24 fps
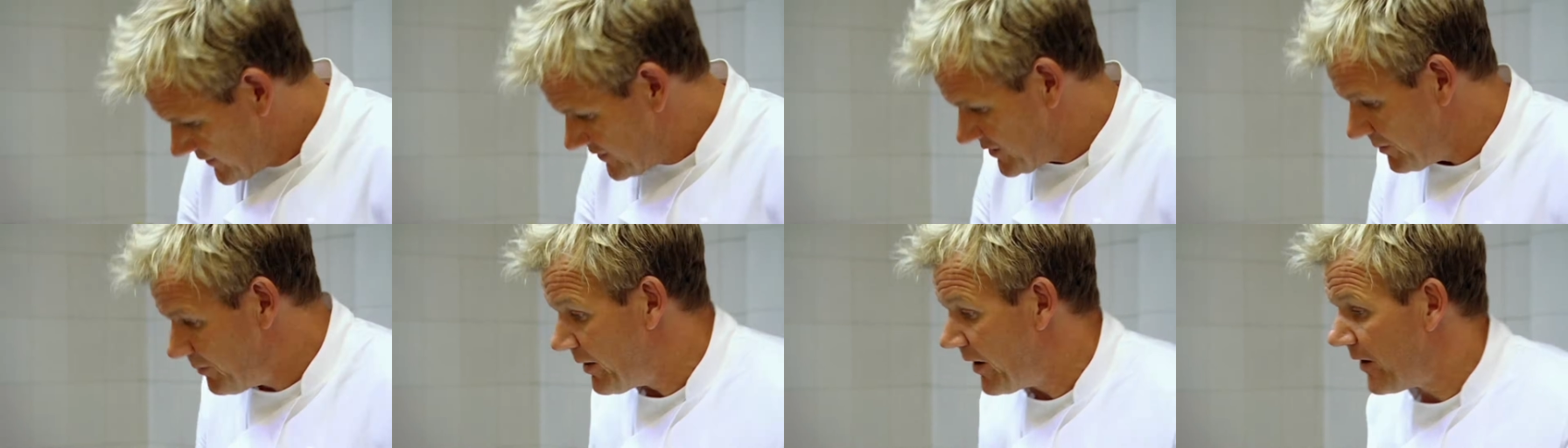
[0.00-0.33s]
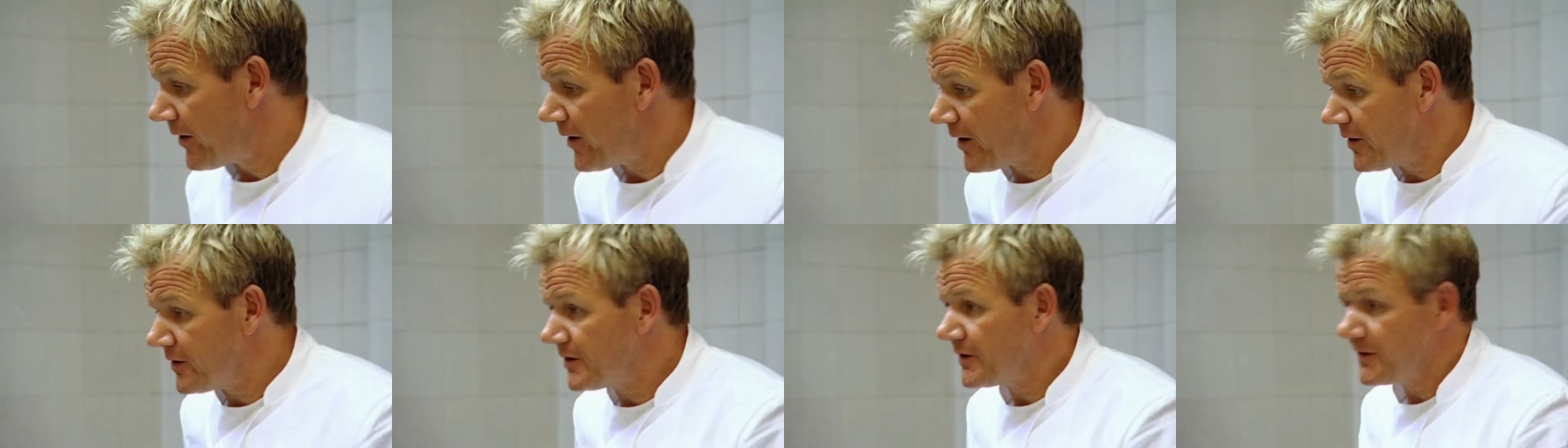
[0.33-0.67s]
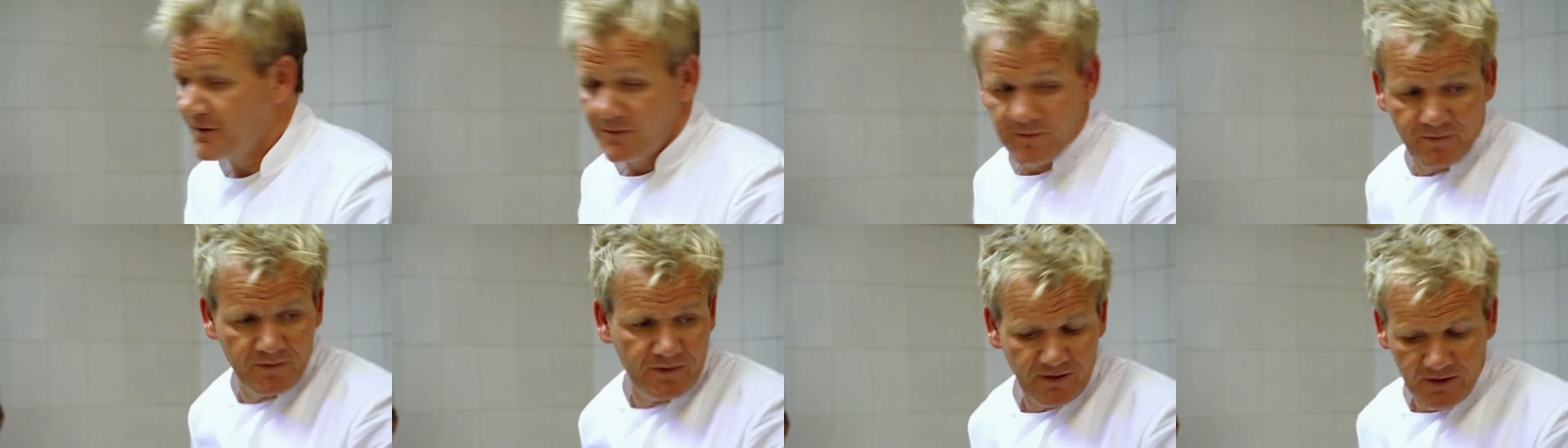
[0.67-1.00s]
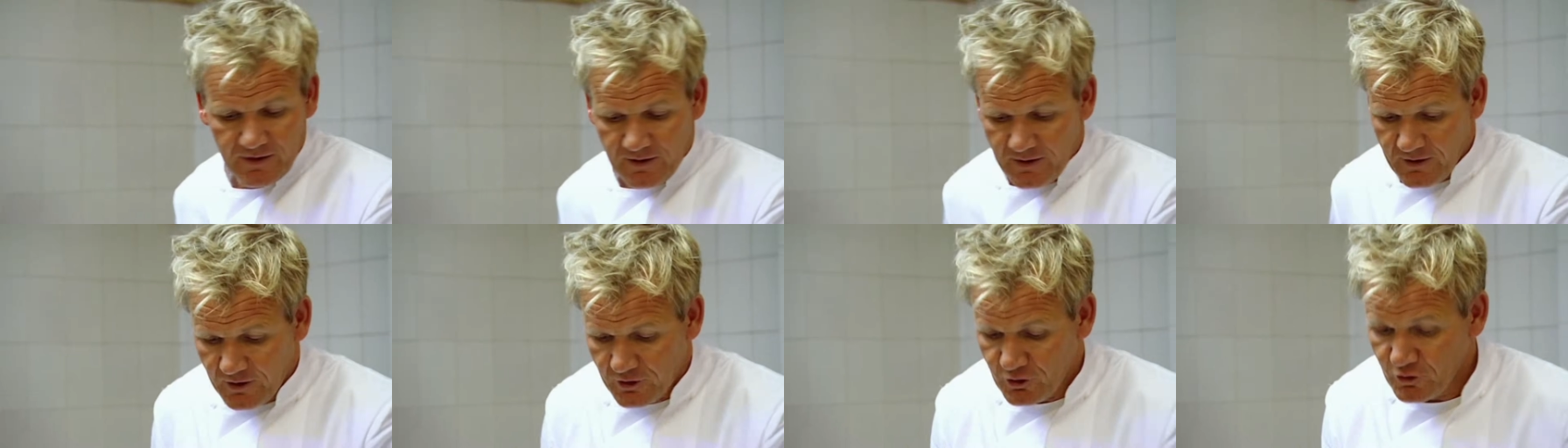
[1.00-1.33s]
to borrow
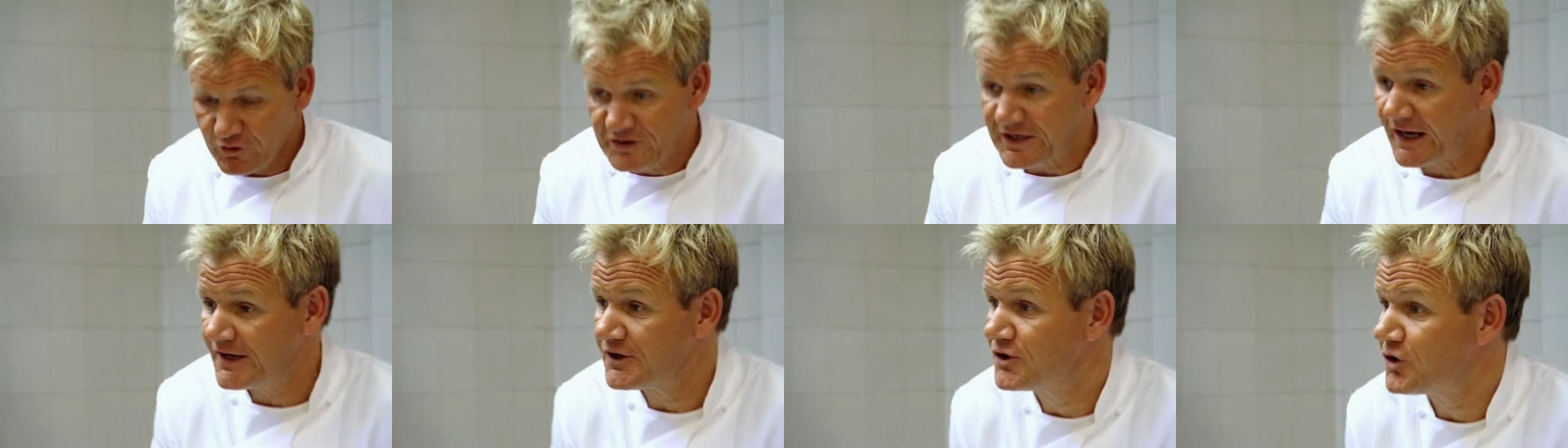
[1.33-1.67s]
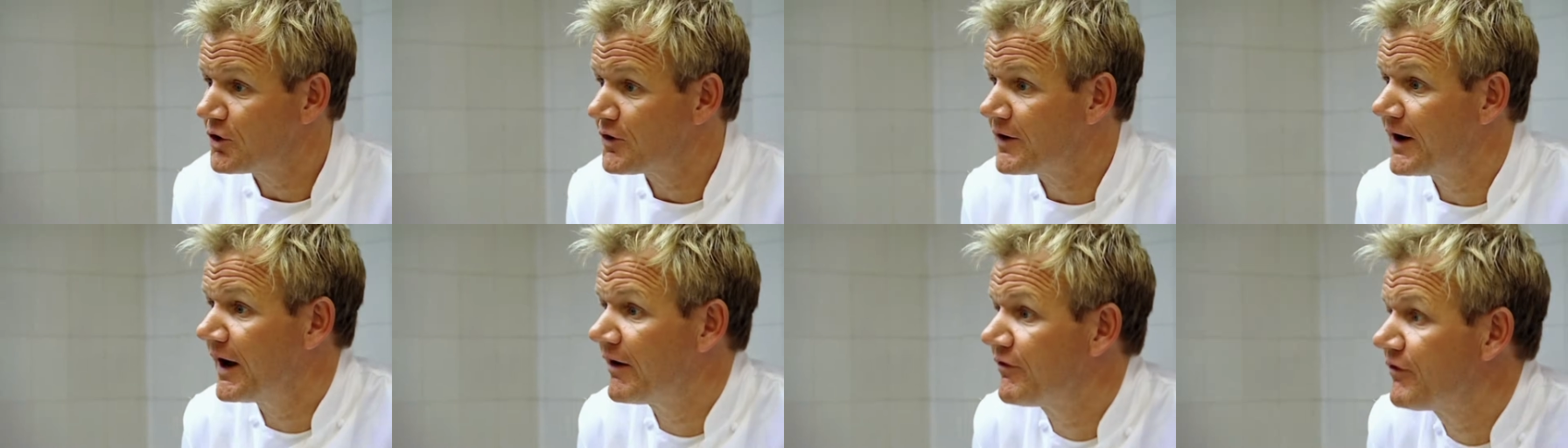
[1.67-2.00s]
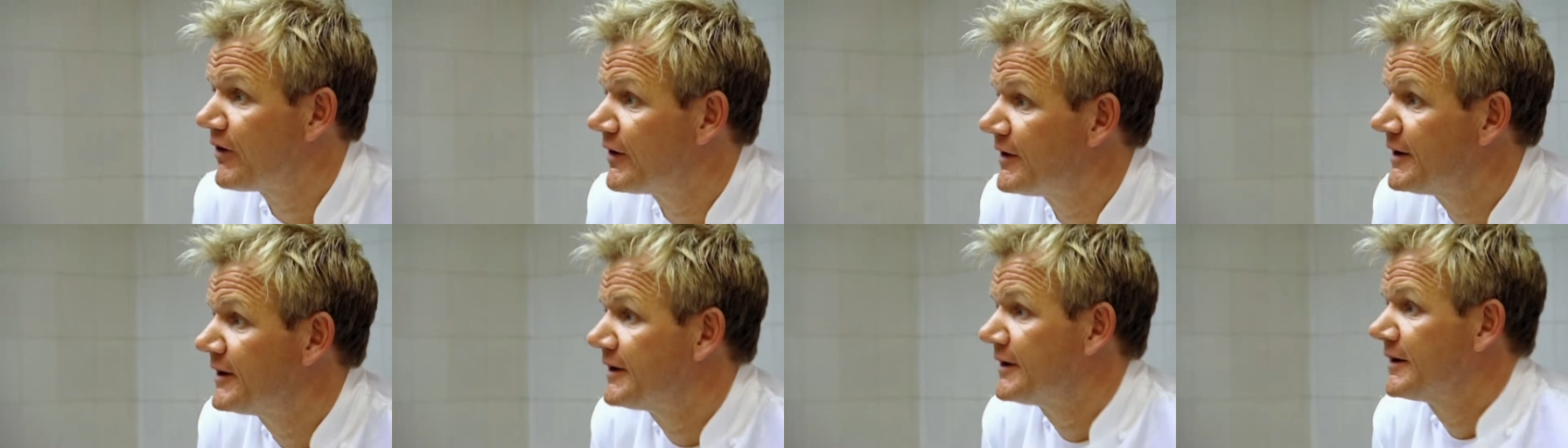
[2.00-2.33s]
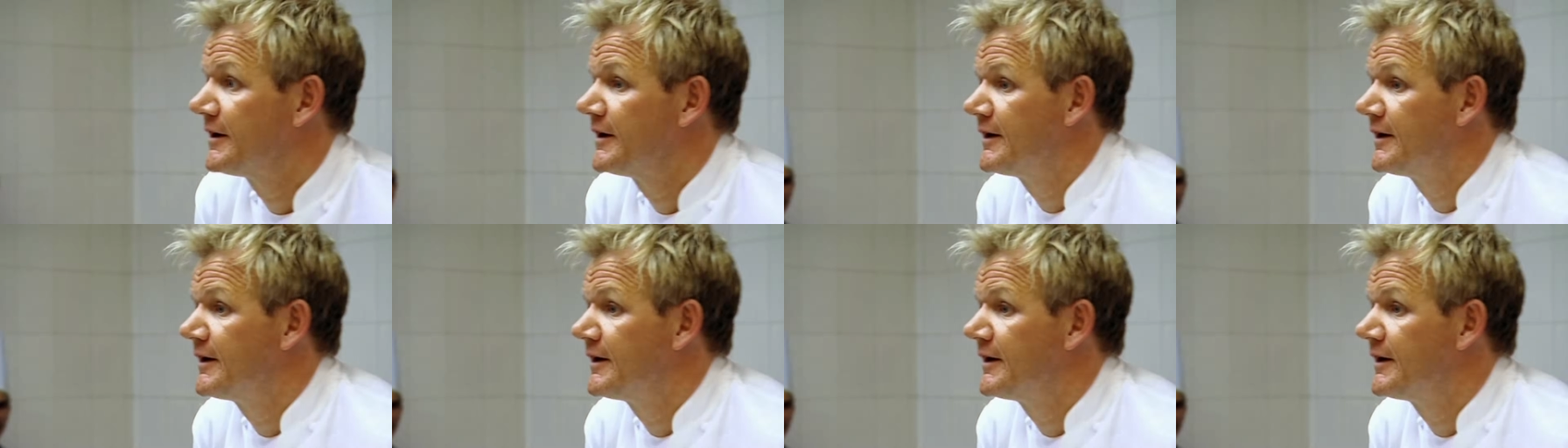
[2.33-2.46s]
your tandoori oven.